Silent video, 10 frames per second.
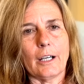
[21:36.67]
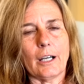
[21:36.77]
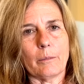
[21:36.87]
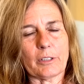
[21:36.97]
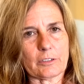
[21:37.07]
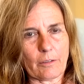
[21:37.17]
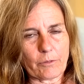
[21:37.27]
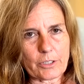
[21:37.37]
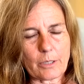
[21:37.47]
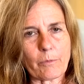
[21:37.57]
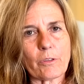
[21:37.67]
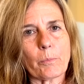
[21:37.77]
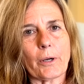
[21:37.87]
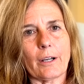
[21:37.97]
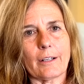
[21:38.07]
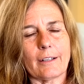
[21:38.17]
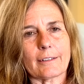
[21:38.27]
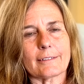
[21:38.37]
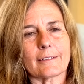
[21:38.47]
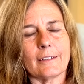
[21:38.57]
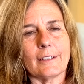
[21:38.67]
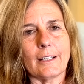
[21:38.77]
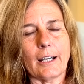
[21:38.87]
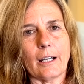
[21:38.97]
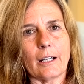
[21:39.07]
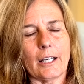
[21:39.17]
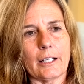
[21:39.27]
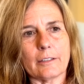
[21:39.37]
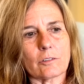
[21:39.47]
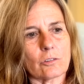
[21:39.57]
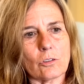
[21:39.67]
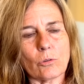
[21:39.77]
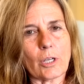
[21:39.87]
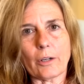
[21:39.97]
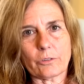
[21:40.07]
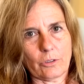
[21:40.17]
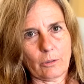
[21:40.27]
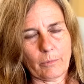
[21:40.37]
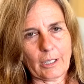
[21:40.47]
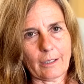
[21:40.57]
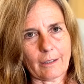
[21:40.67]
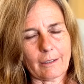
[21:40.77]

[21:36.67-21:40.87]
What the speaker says: except for some of the products, and it's $2,000 a month.